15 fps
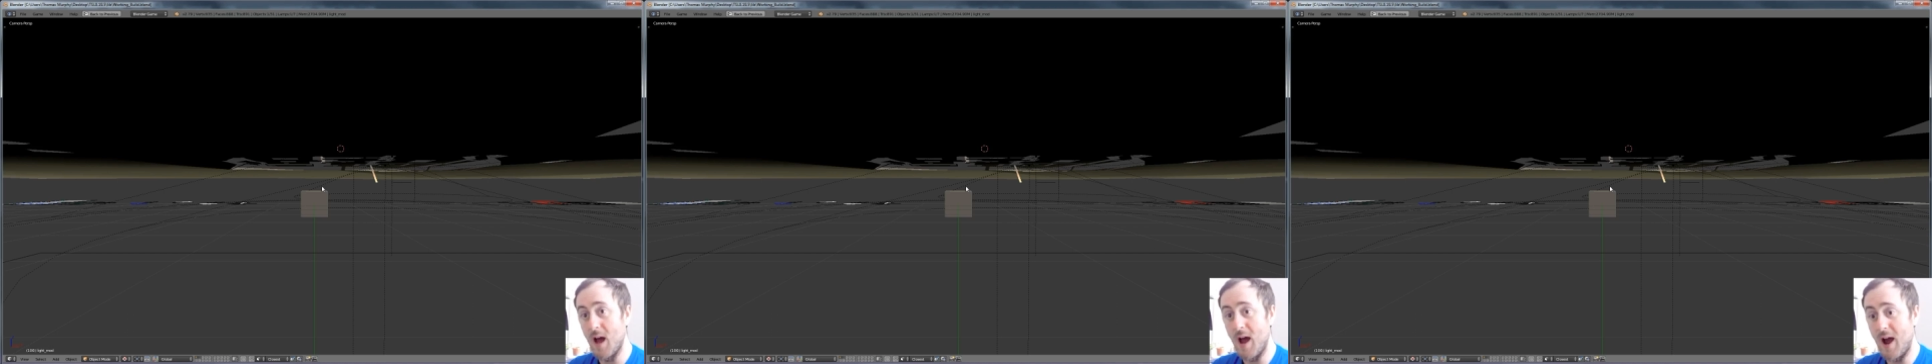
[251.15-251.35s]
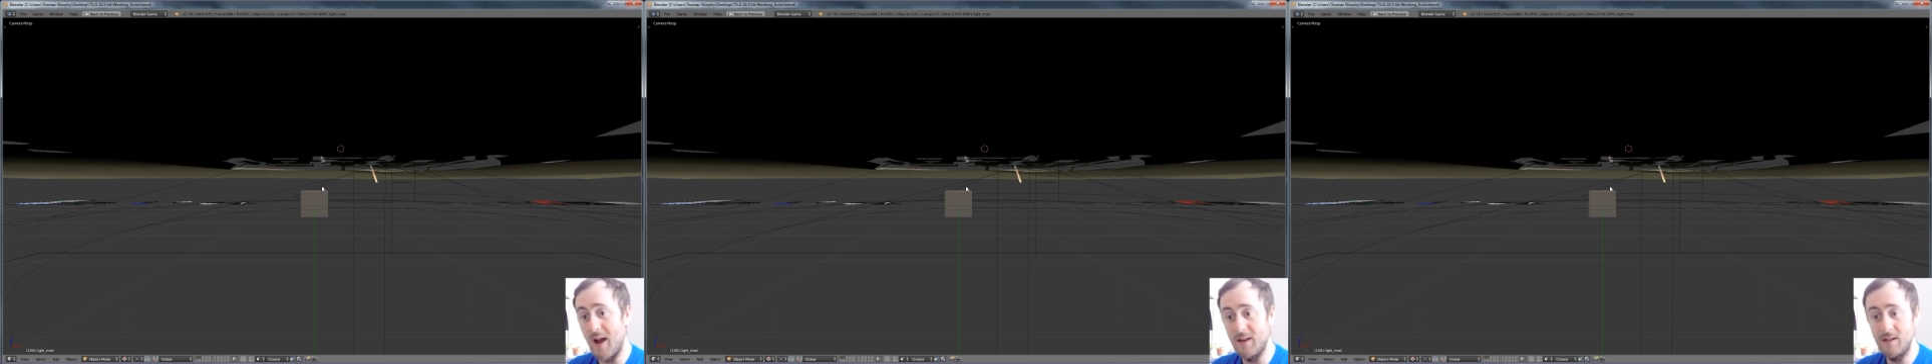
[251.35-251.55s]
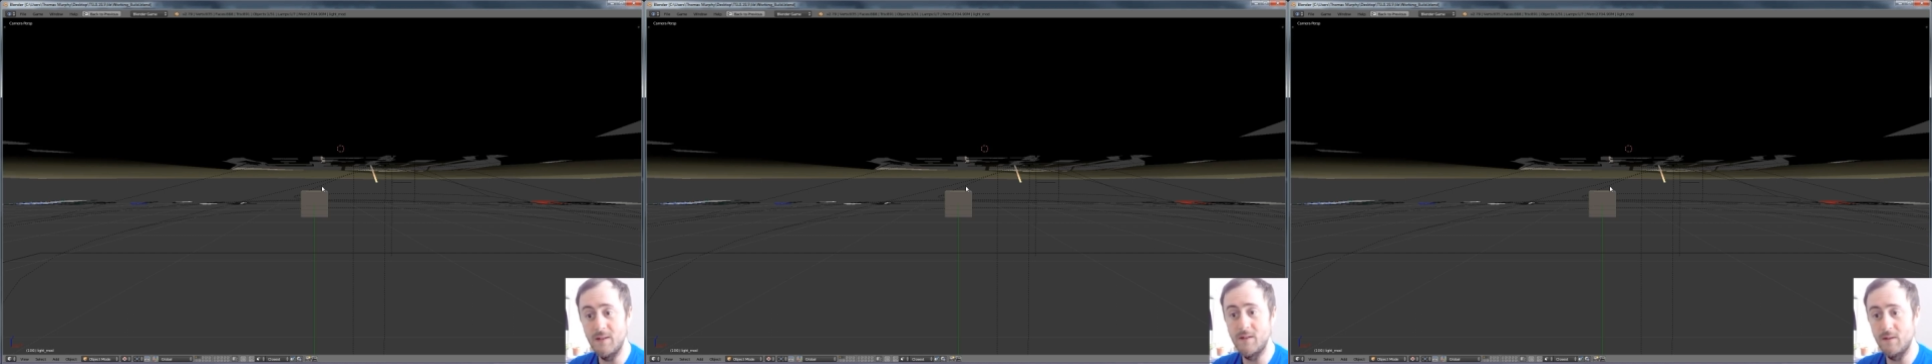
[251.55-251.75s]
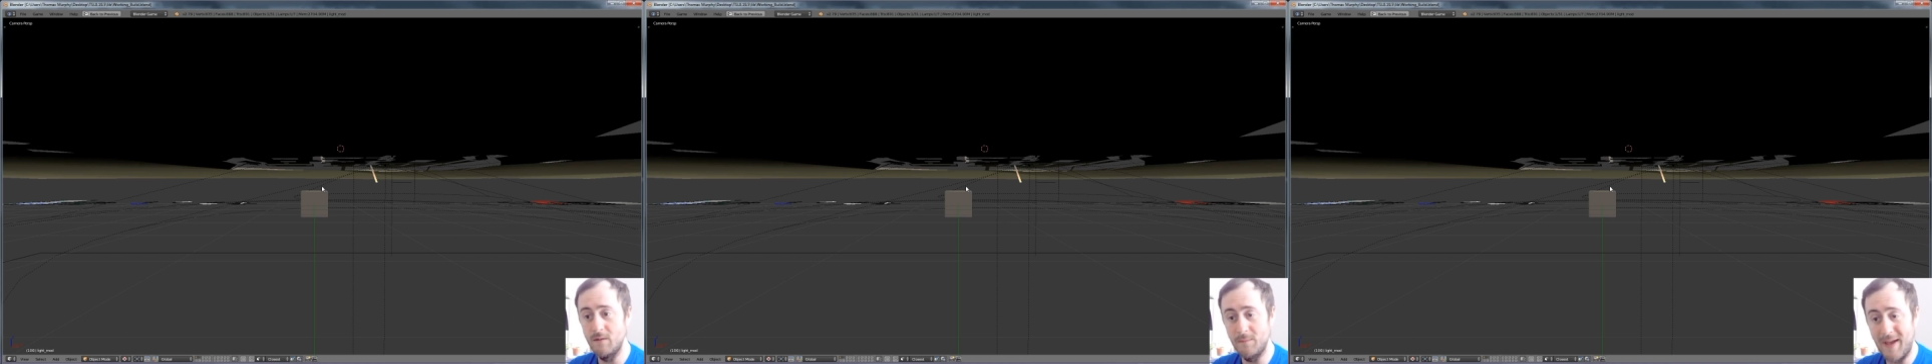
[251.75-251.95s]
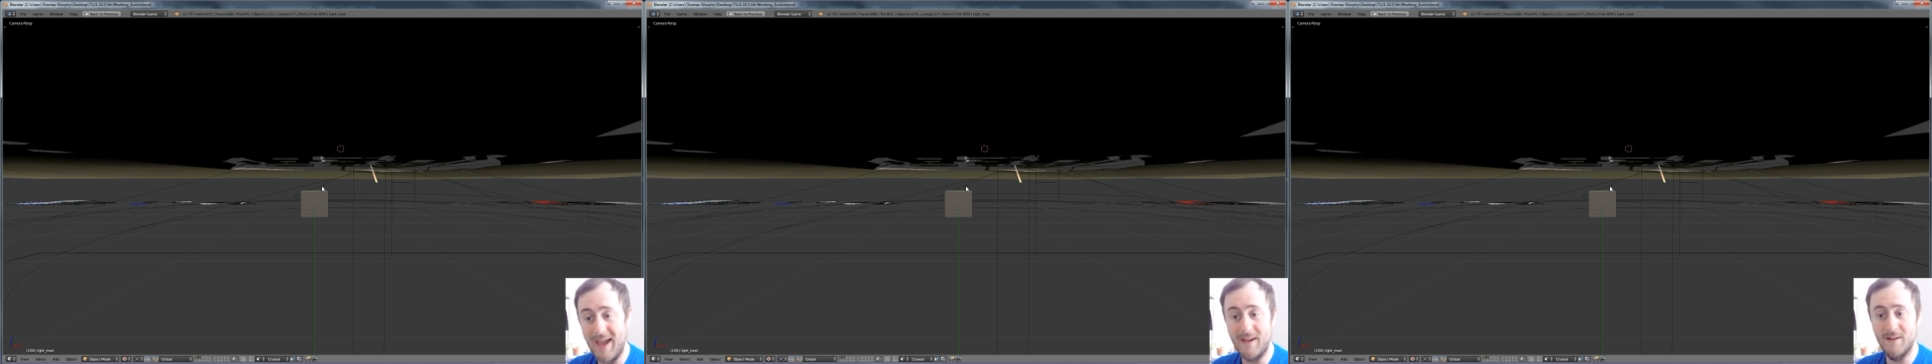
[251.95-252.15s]
I need to
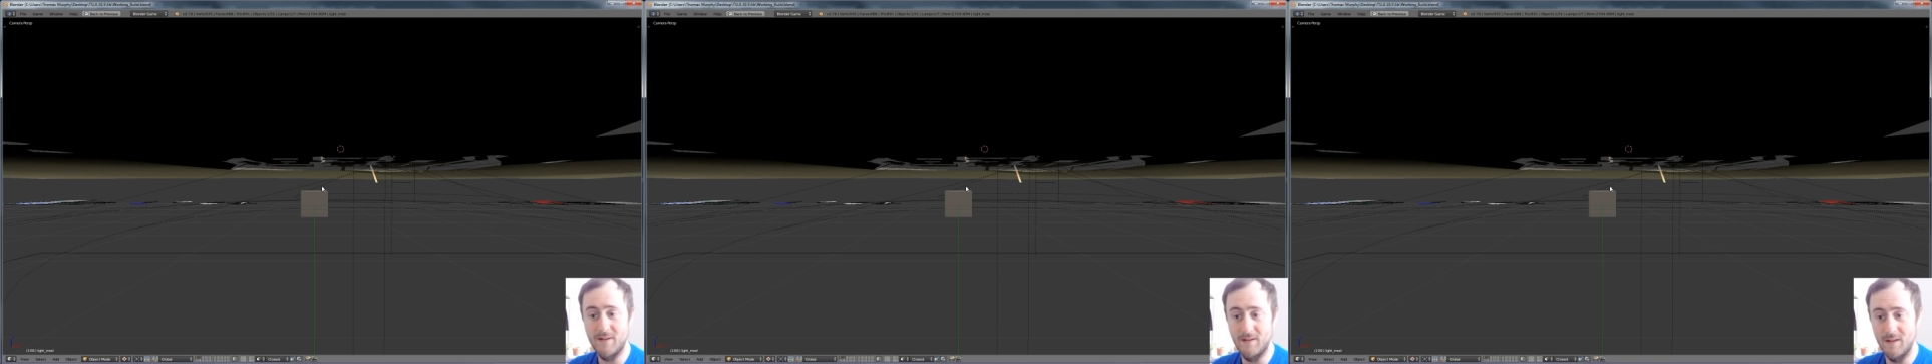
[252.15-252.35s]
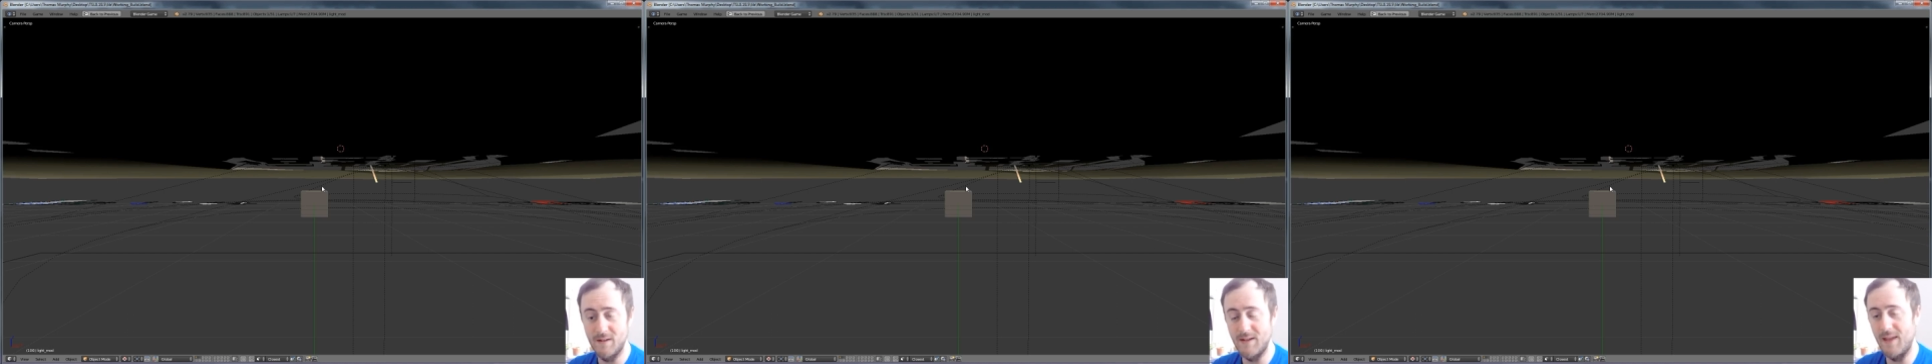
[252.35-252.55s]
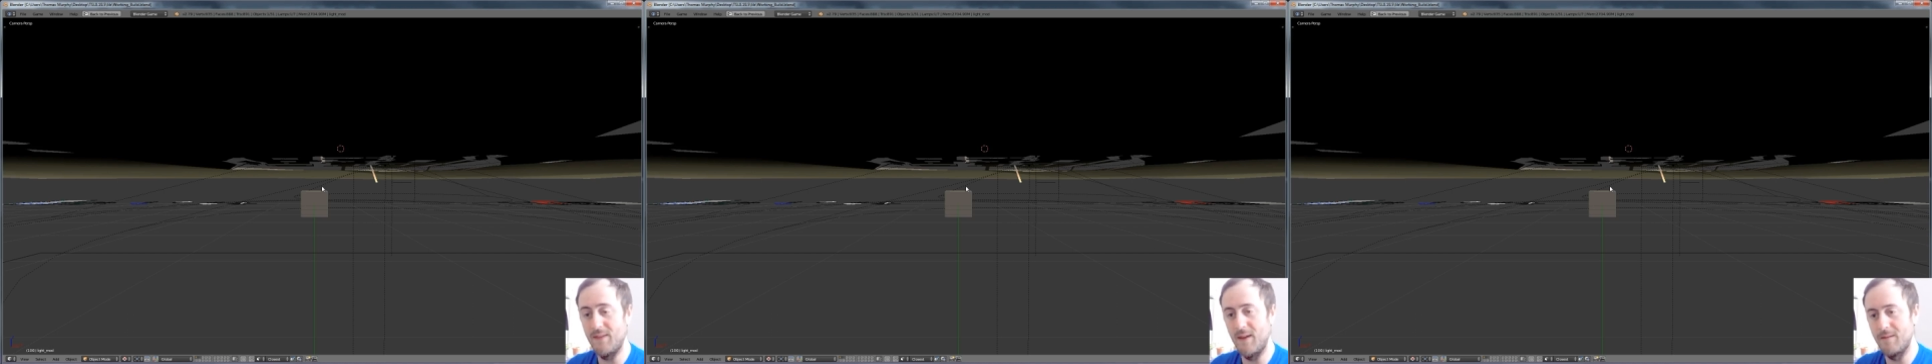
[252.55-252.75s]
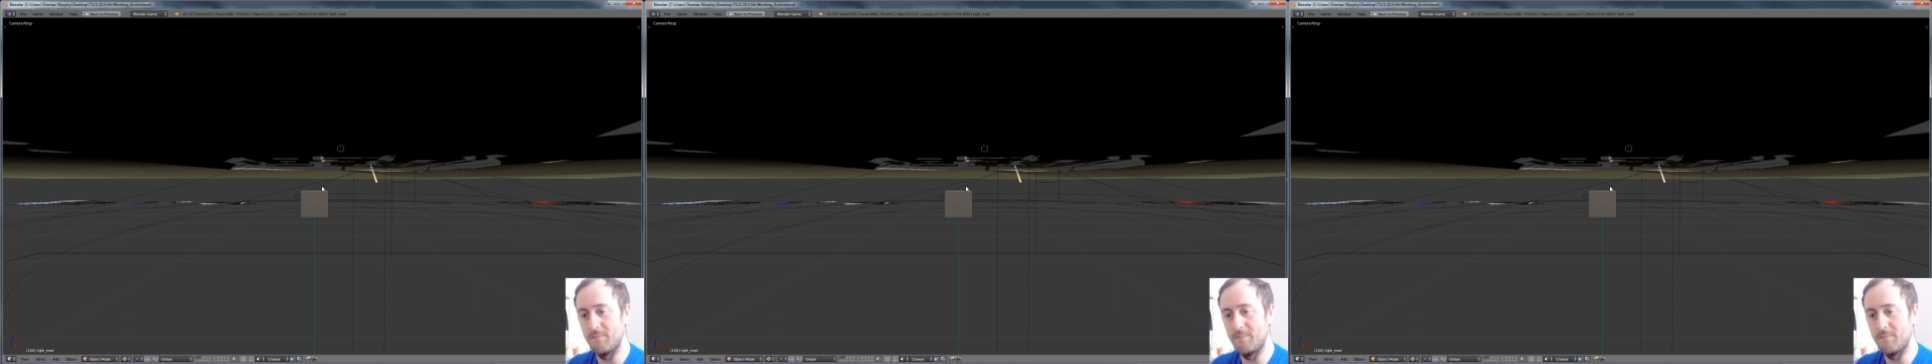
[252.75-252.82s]
package this and then